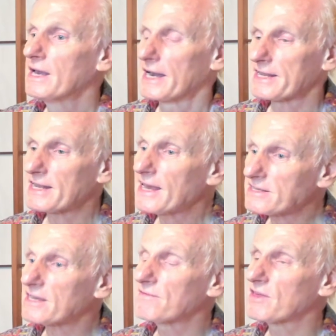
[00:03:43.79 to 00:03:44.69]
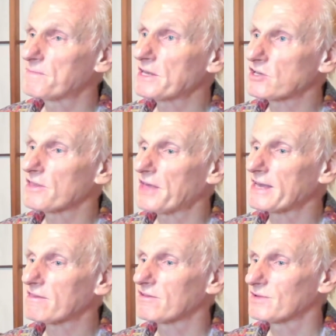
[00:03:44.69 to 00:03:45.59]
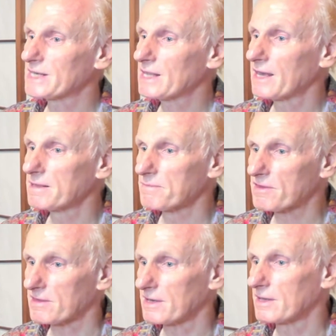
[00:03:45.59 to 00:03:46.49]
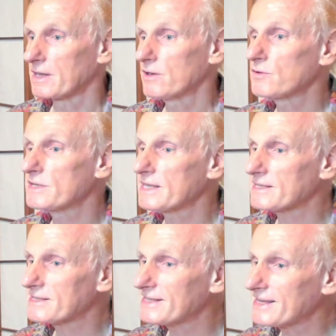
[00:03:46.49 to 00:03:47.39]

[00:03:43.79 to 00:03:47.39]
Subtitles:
And I'd like to give a special thanks to Wilhelm C. Leoning,